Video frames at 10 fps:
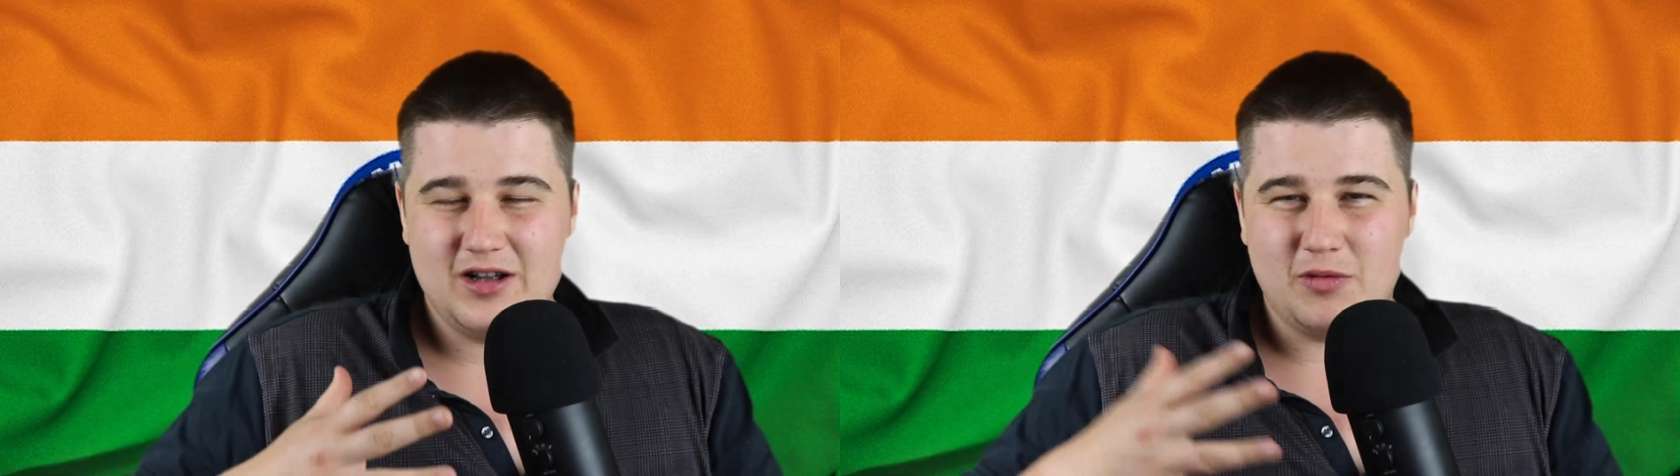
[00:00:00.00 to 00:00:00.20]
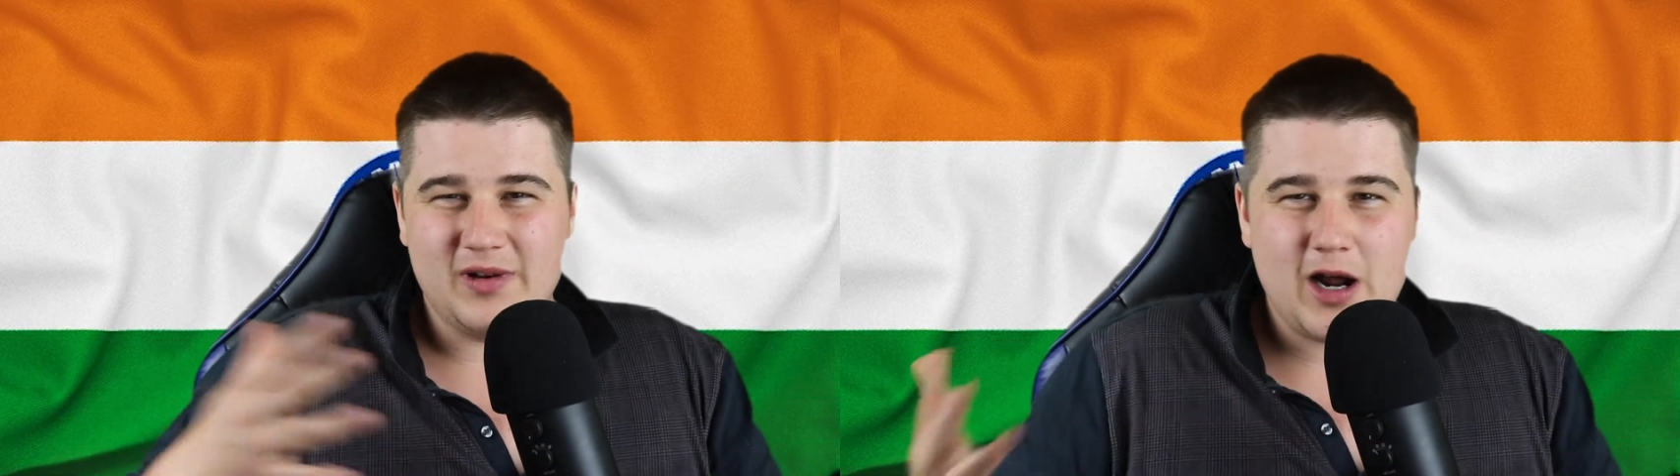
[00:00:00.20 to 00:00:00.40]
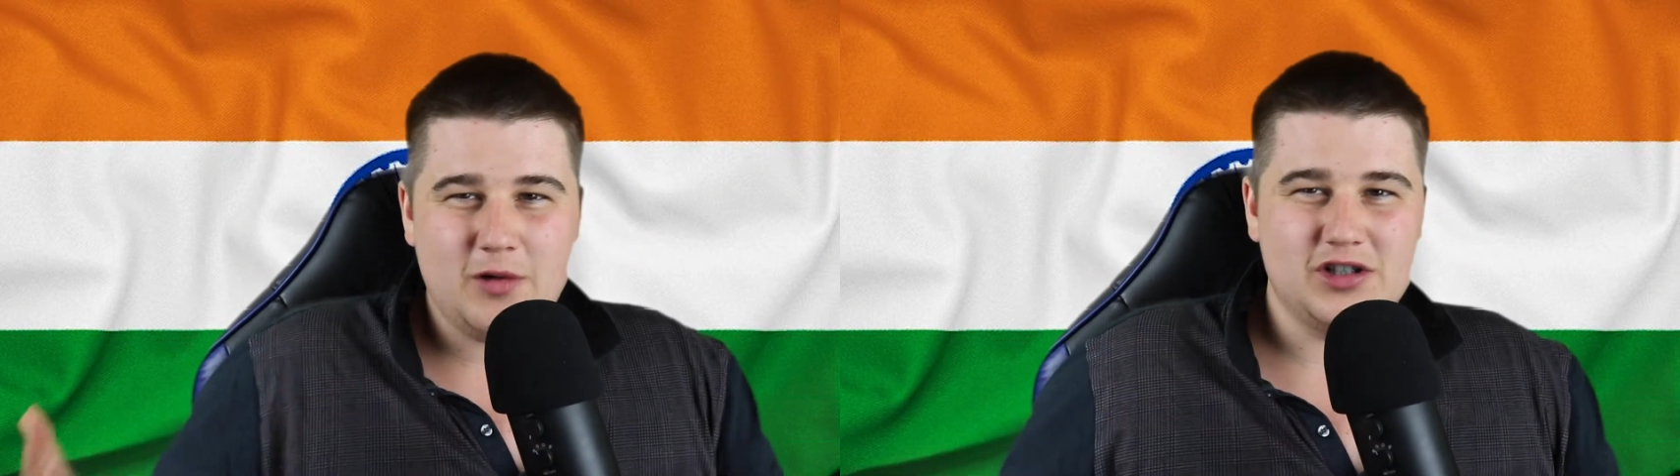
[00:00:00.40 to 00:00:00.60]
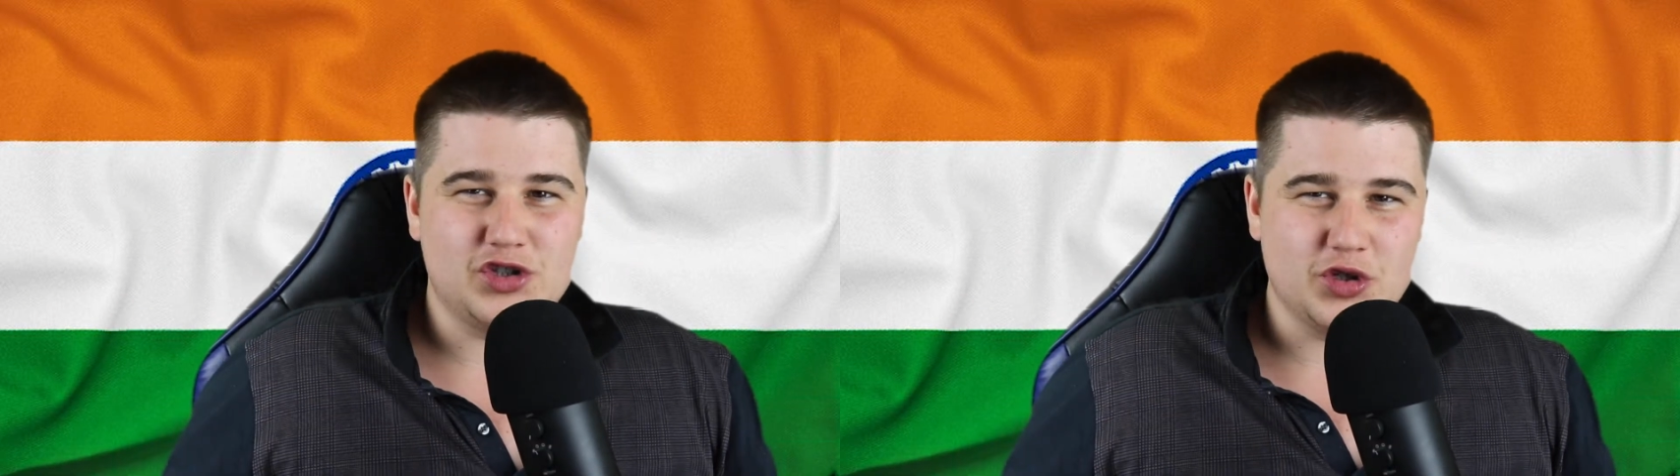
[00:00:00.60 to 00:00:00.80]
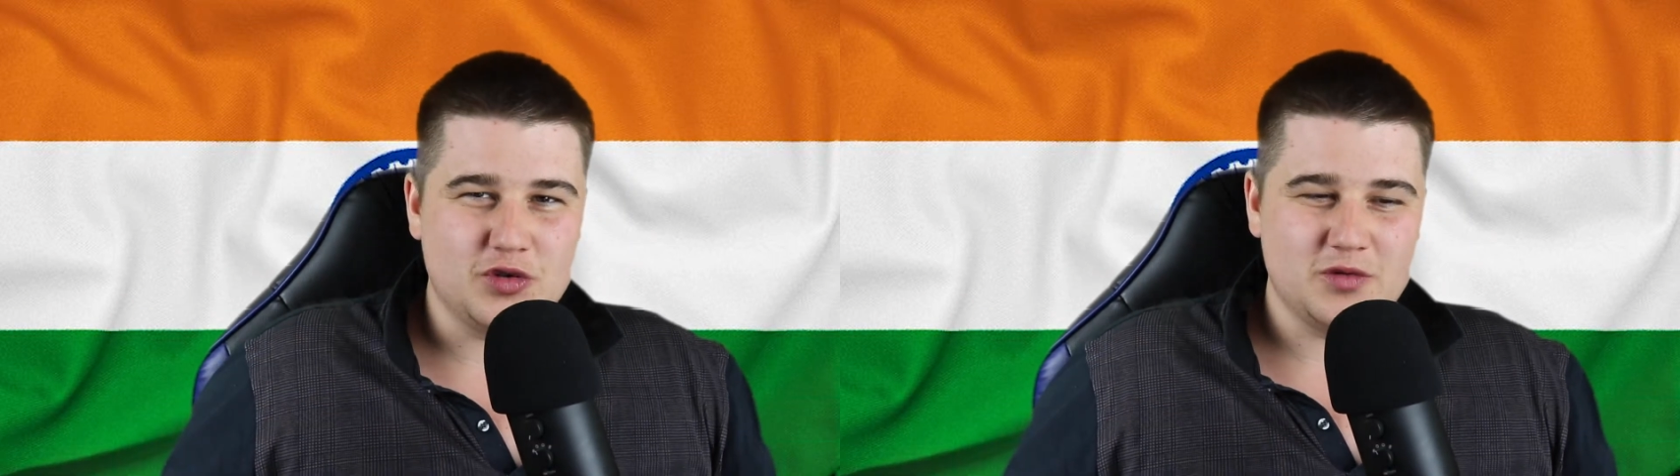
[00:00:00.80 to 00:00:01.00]
We're now in
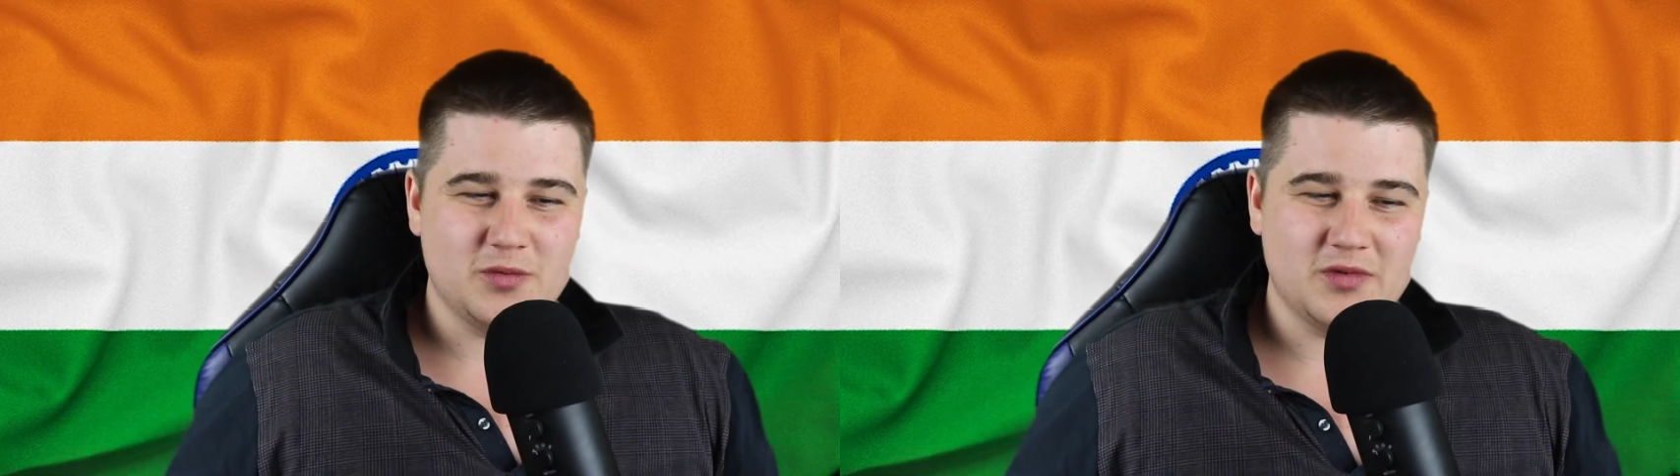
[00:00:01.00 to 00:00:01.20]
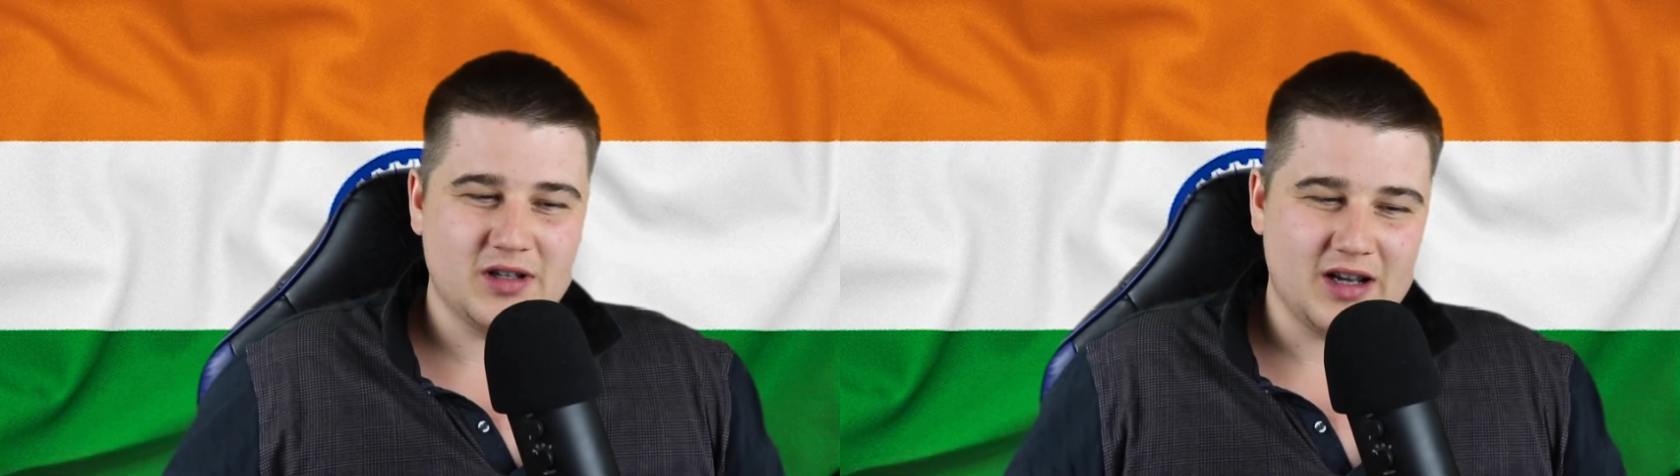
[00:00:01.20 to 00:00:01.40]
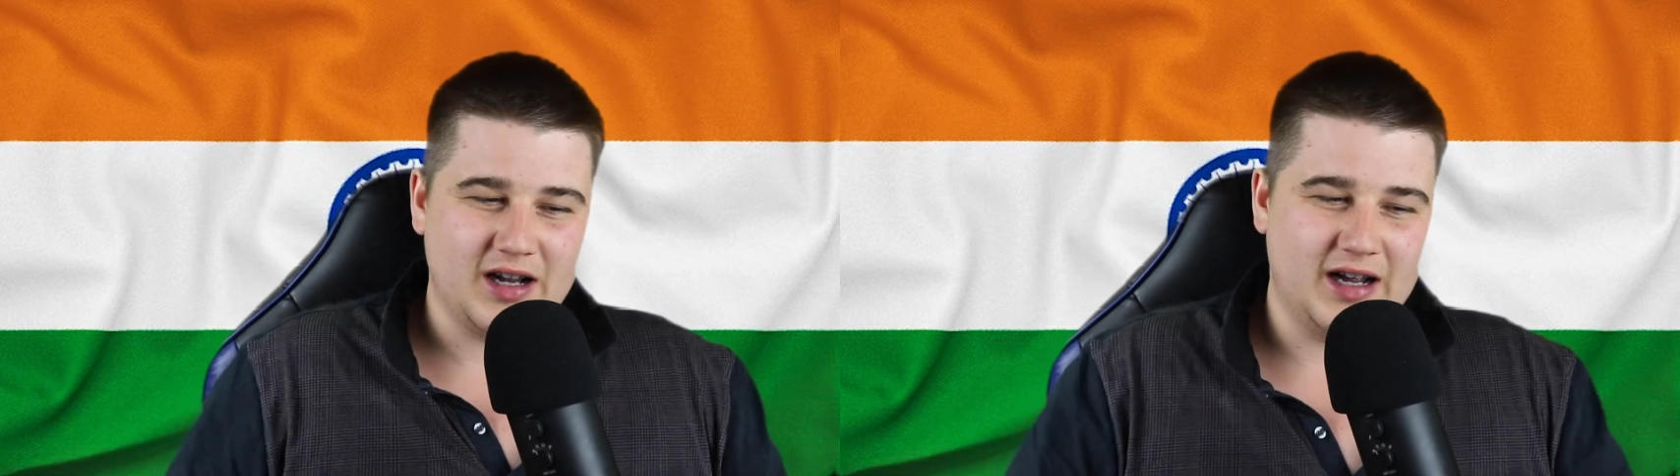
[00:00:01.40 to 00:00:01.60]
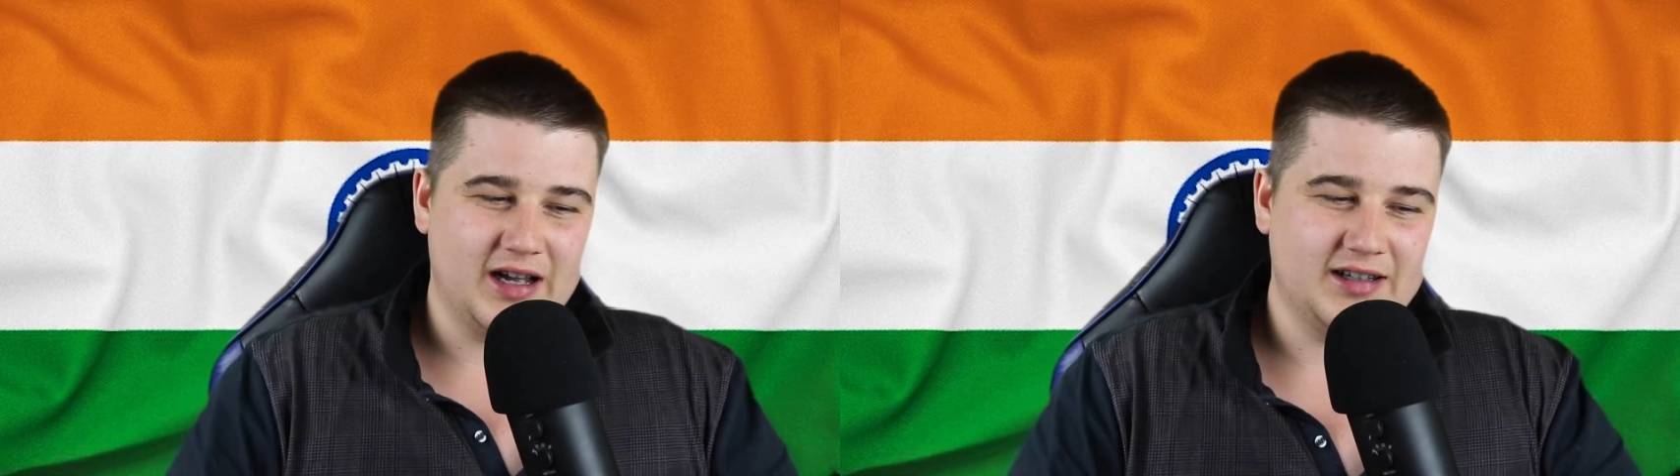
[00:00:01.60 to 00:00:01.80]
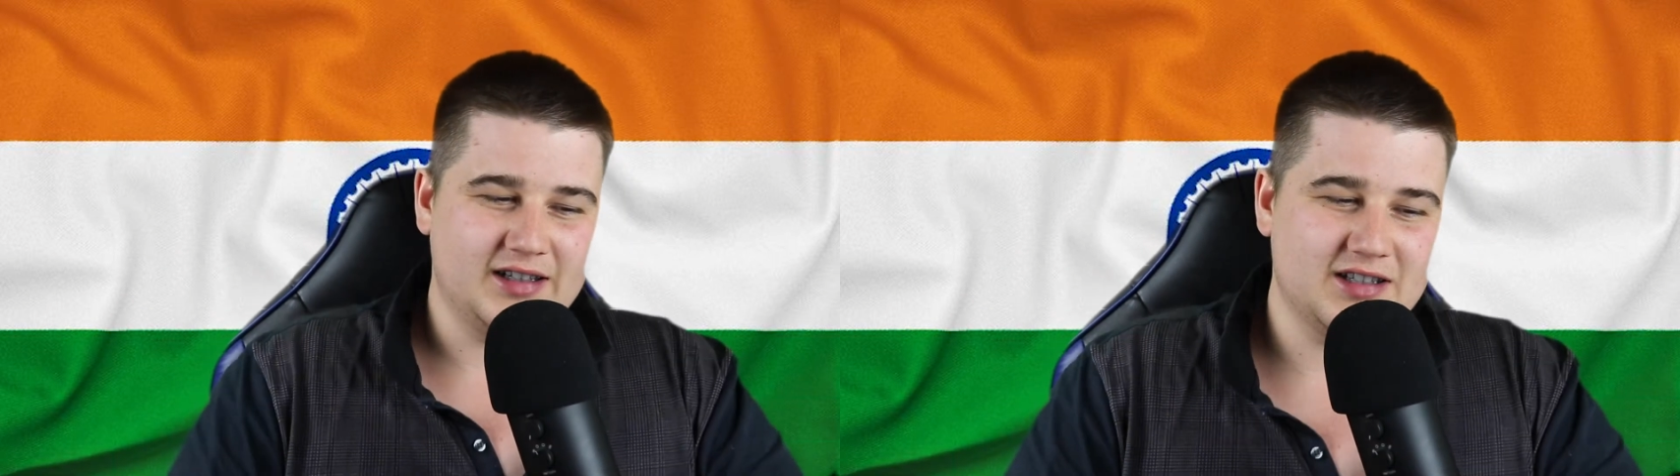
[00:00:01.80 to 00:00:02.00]
June
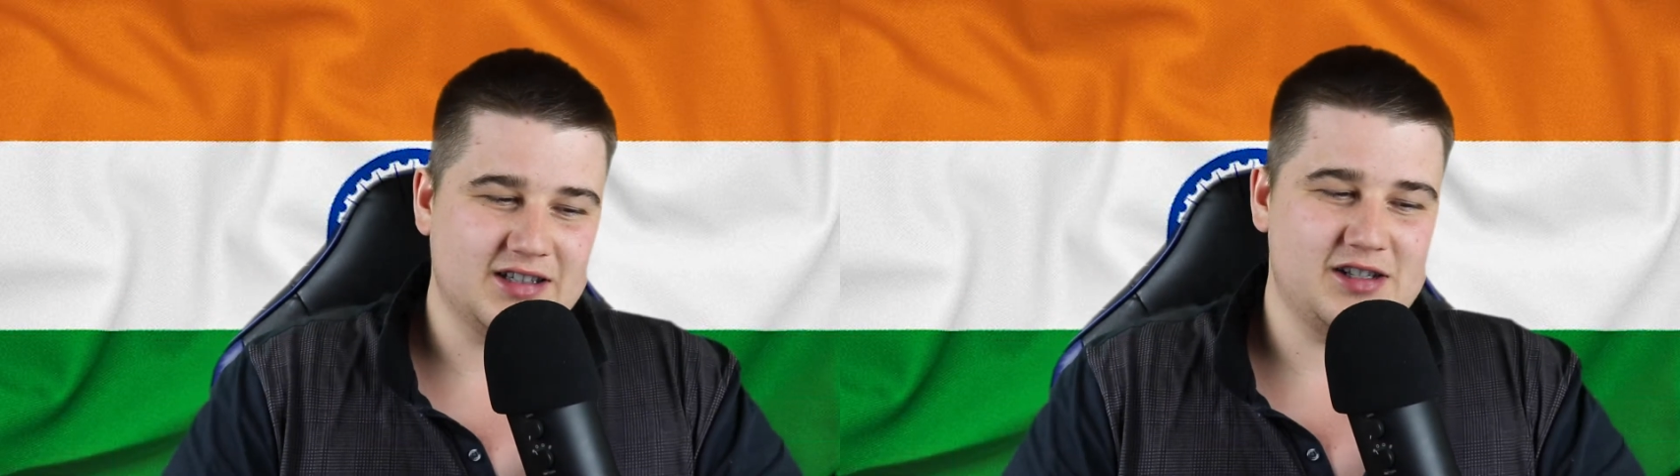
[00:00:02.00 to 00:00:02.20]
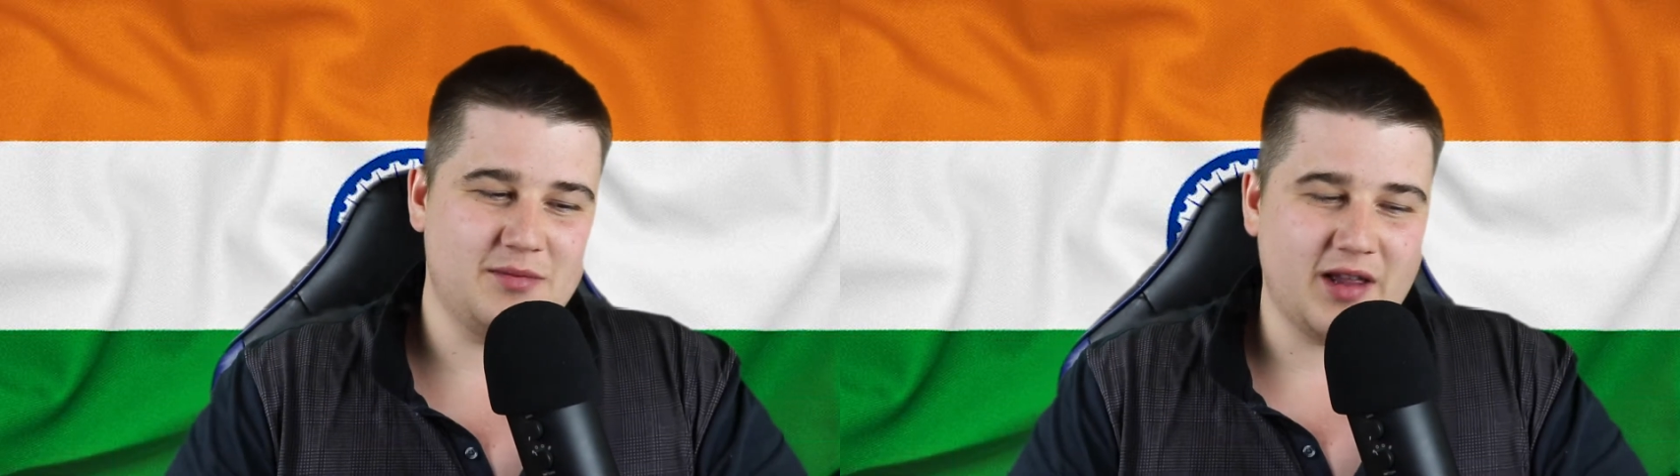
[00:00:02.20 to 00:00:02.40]
and it doesn't seem